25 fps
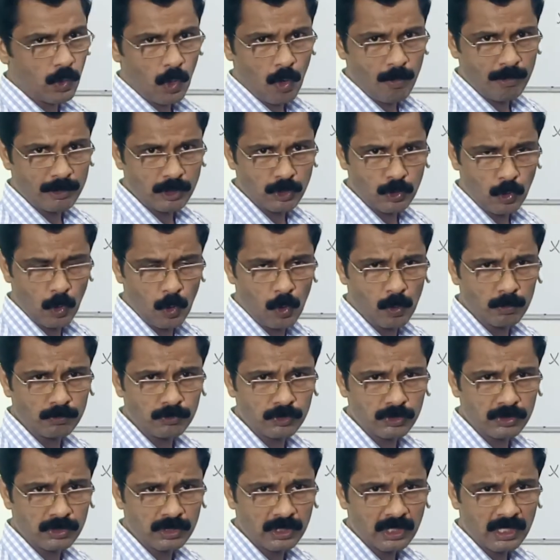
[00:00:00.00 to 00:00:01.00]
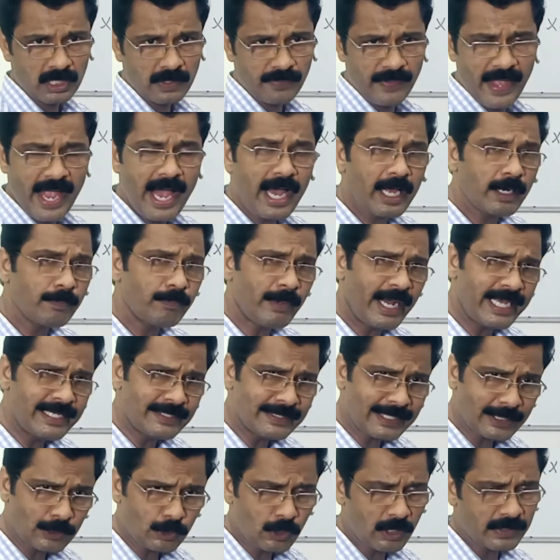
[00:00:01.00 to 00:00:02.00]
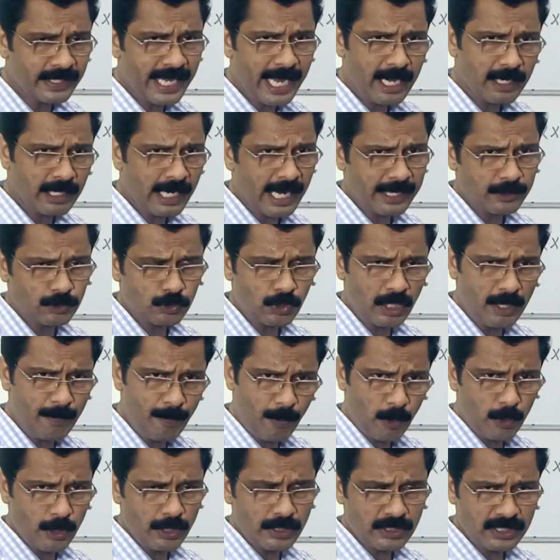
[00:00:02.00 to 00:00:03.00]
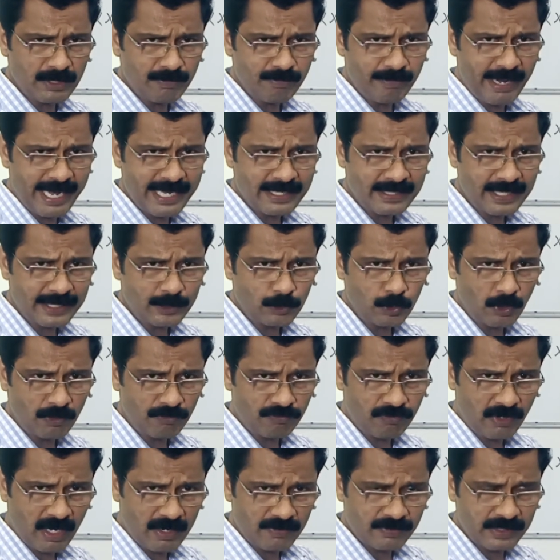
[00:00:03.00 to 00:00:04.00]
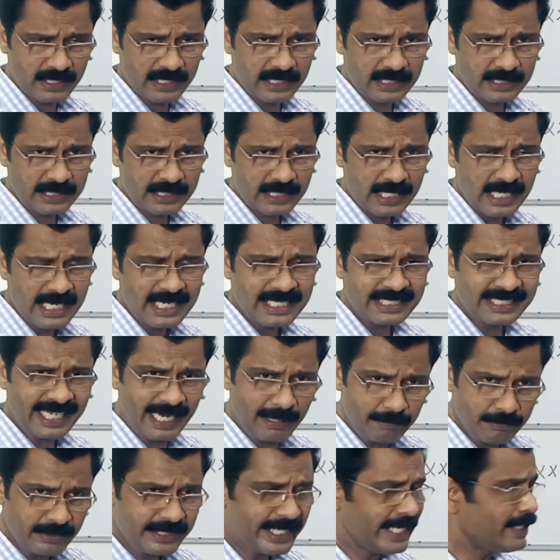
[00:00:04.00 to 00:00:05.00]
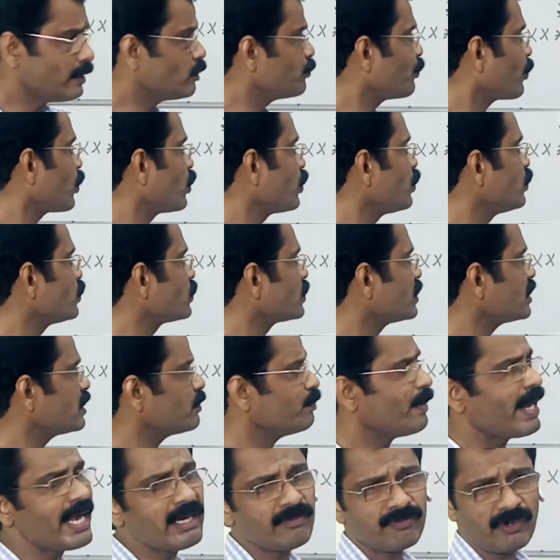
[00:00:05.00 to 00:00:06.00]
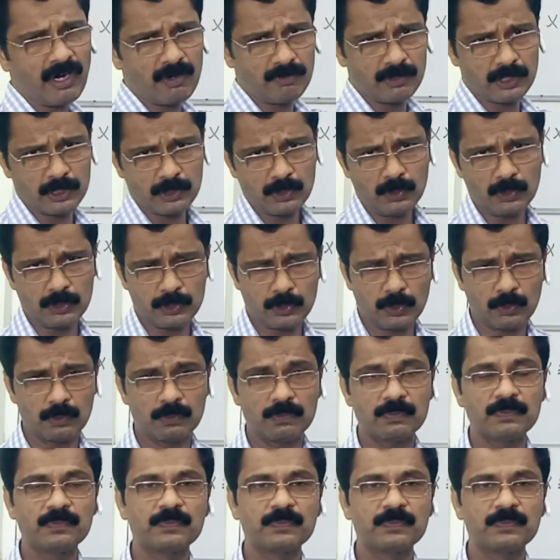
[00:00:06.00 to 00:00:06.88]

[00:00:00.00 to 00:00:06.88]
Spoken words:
chromosomes, they are bisexual. They are actually producing bisexual flowers, sometimes produces male flowers also.